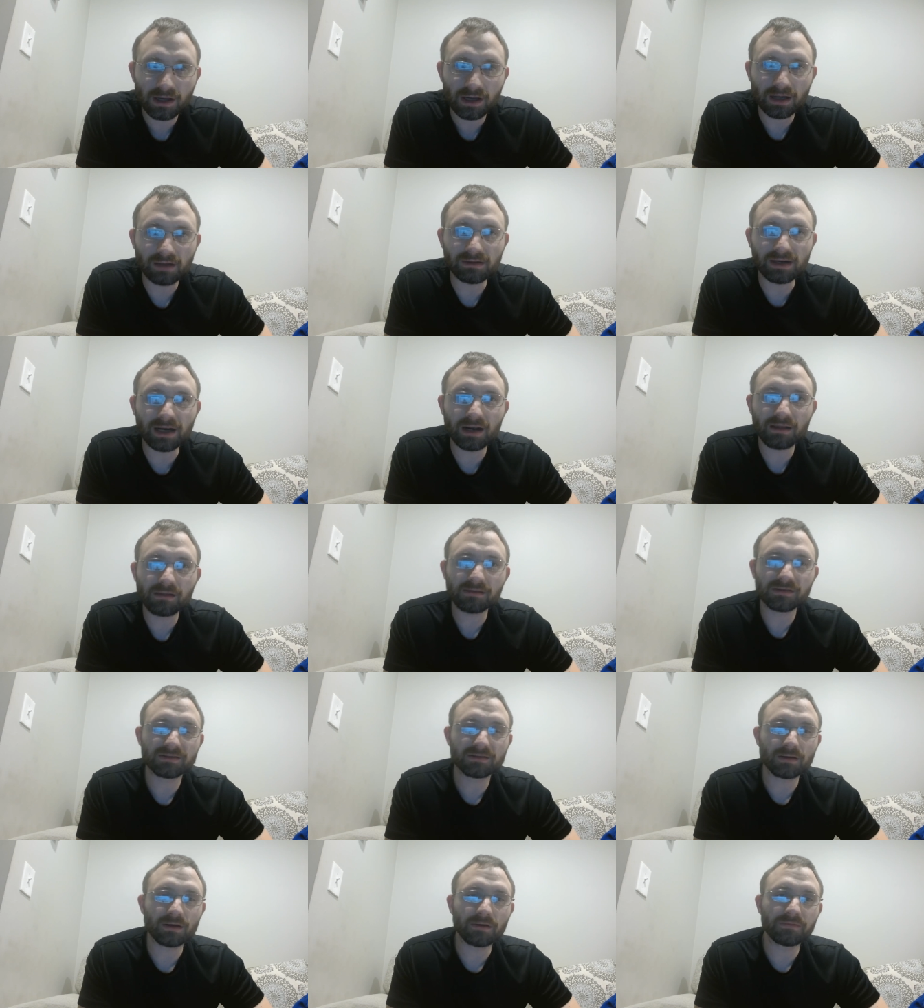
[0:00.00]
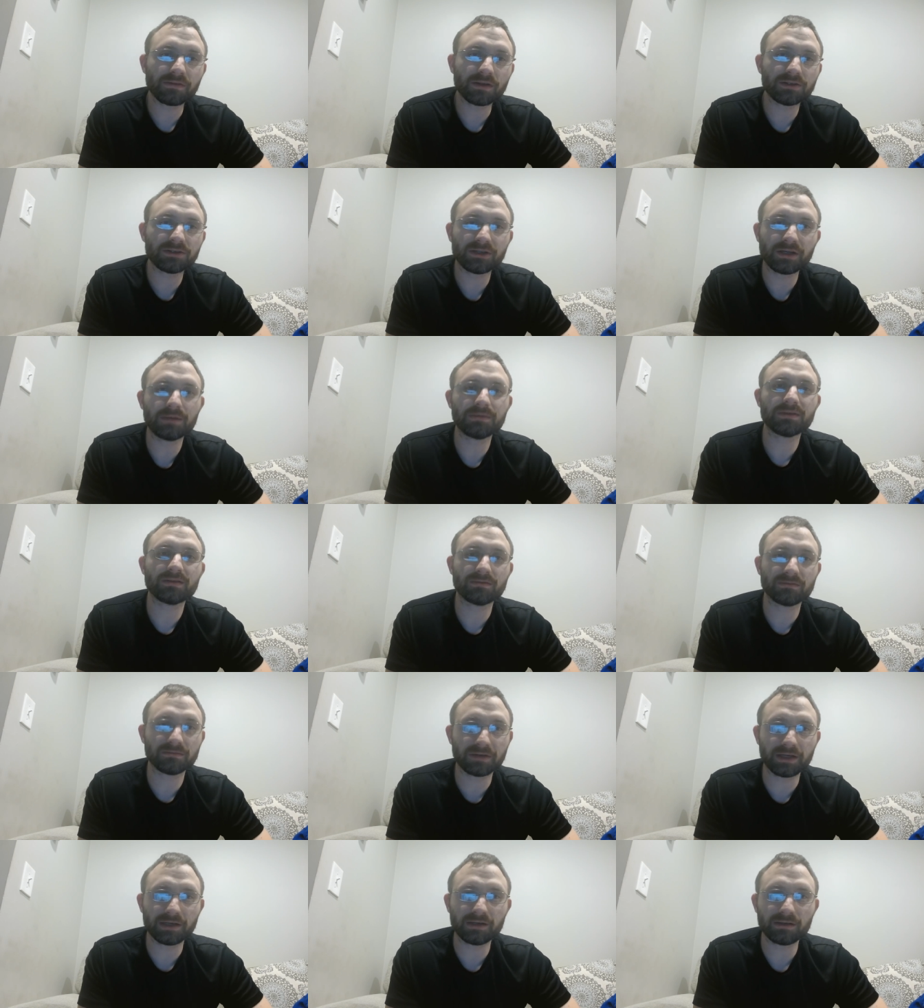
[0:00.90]
a lot of the stuff that James has
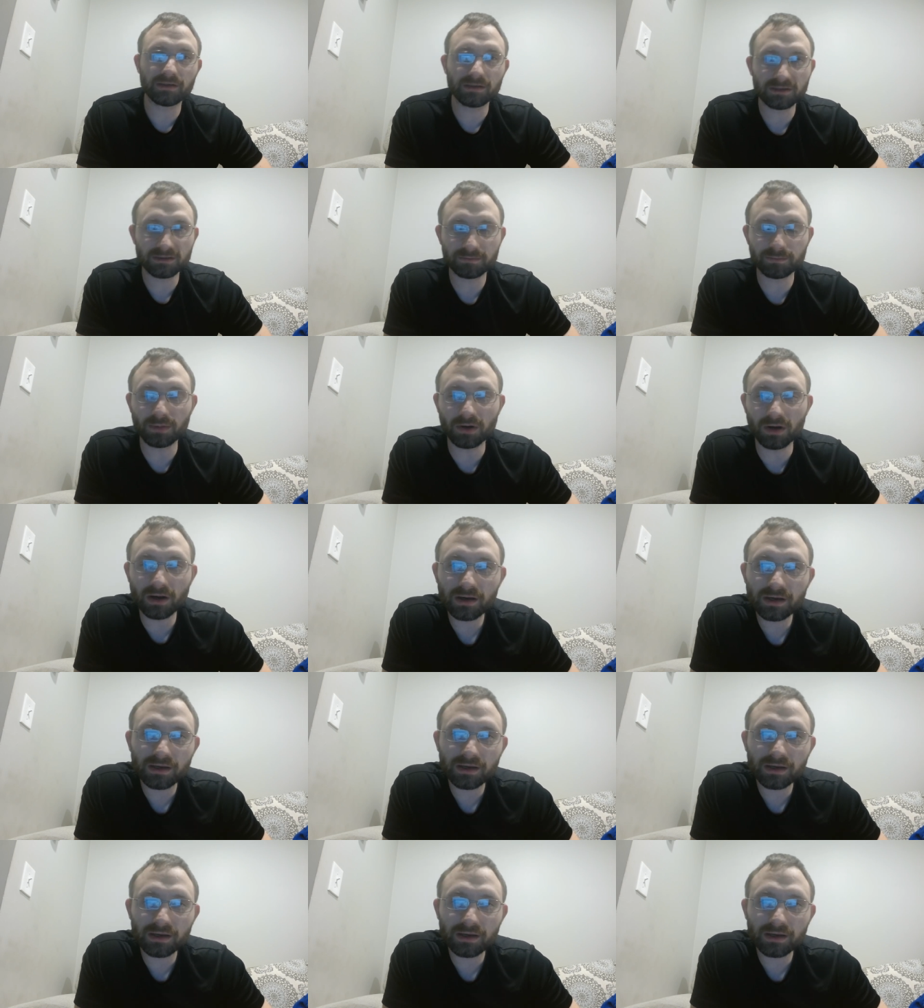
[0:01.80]
written in his book,